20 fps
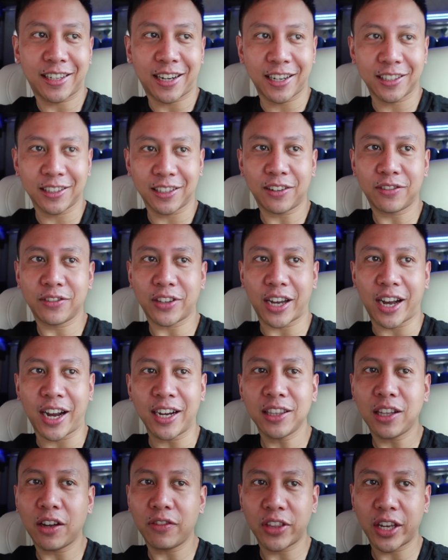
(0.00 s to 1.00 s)
I love that.
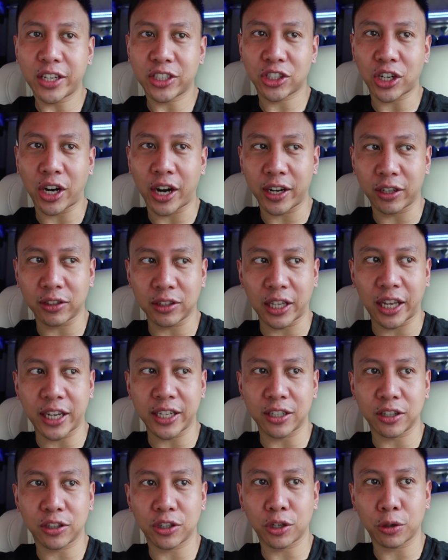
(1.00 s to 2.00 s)
I love that
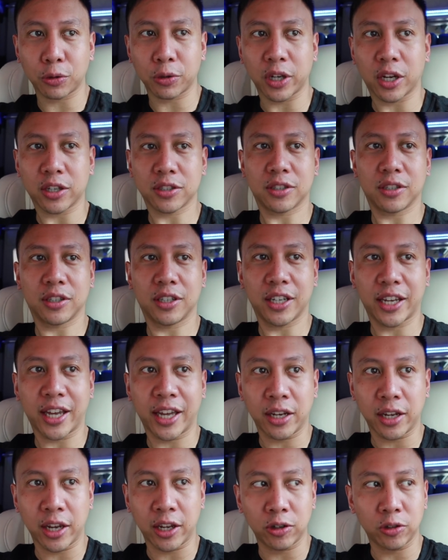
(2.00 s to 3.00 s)
childlike curiosity
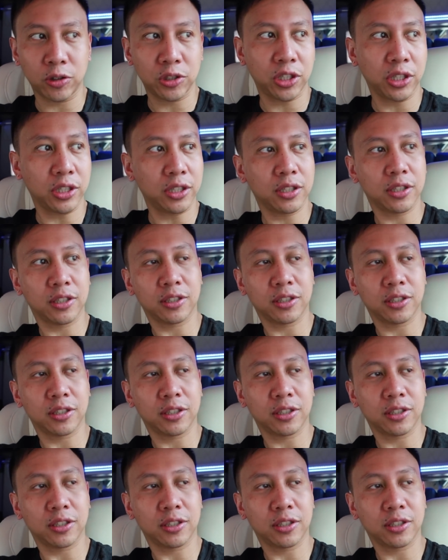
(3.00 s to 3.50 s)
and energy.